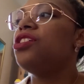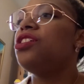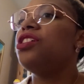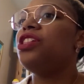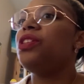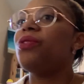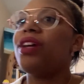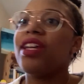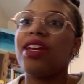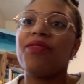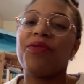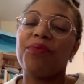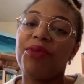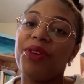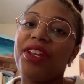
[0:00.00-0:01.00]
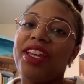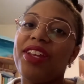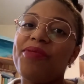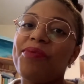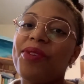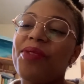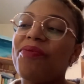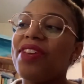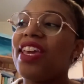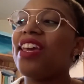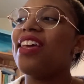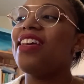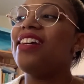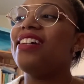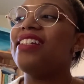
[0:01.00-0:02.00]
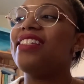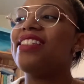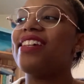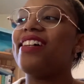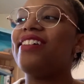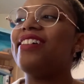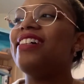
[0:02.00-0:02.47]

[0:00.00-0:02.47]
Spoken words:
do I get from point A to point B? So